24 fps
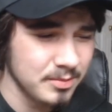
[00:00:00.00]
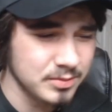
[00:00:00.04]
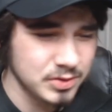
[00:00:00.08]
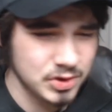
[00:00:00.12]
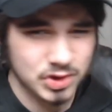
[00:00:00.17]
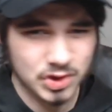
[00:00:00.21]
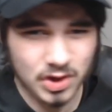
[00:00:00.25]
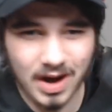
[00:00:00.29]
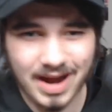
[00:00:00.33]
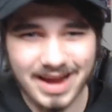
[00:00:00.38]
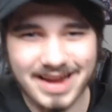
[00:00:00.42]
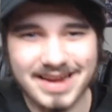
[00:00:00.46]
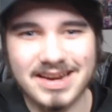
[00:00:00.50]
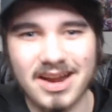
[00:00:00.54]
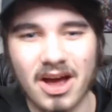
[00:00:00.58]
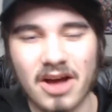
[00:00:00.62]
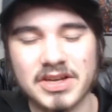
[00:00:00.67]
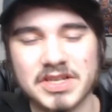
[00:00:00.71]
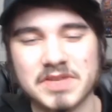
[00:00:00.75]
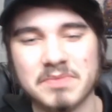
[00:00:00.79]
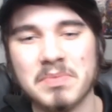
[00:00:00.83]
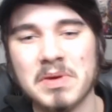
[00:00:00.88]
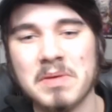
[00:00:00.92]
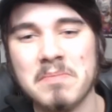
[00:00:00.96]
trying
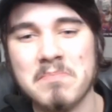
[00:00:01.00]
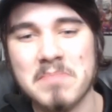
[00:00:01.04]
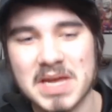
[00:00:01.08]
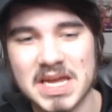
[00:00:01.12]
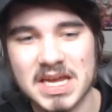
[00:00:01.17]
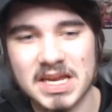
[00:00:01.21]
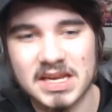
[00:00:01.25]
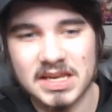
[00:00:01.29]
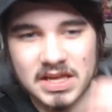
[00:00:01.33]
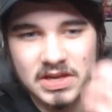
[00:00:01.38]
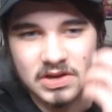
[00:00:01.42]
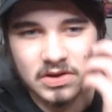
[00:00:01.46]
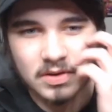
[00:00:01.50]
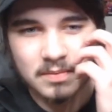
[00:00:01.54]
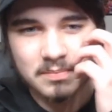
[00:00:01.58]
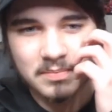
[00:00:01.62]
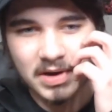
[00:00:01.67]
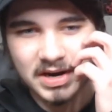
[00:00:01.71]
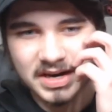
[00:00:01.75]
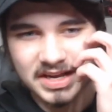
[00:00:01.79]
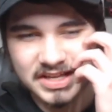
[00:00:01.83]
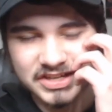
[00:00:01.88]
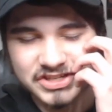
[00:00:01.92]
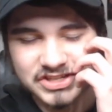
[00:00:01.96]
not to be mean here,
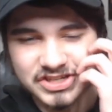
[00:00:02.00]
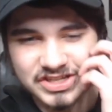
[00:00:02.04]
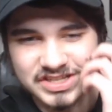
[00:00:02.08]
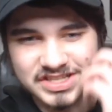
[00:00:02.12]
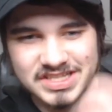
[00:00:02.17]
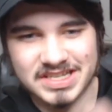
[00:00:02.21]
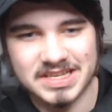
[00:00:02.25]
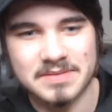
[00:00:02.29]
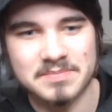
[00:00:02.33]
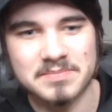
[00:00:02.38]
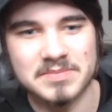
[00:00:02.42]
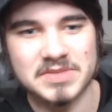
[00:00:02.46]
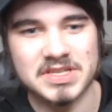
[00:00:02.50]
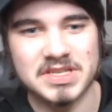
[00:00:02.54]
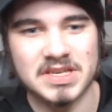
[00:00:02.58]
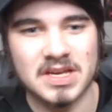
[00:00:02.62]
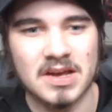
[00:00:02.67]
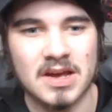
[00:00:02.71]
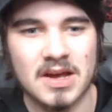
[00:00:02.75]
but it just seems...